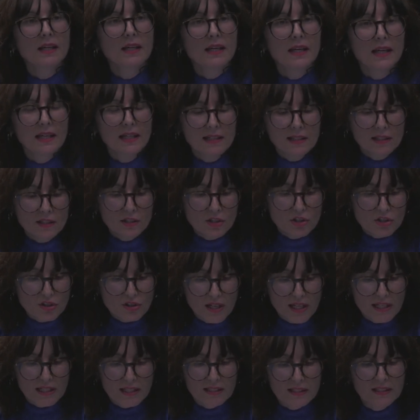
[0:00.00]
Hegel
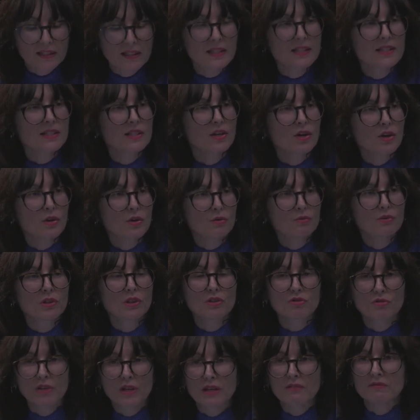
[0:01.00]
trained his own
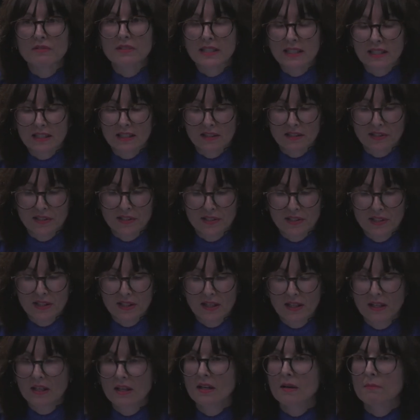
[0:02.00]

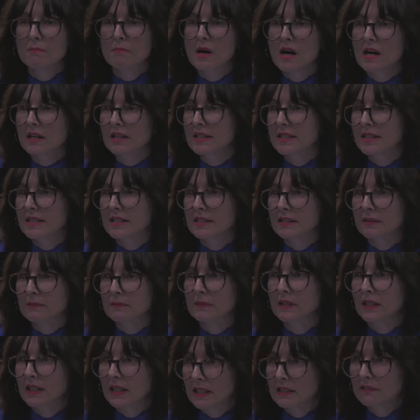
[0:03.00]
gravediggers,
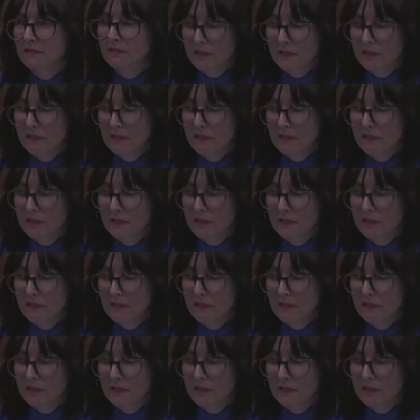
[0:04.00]
Marxism and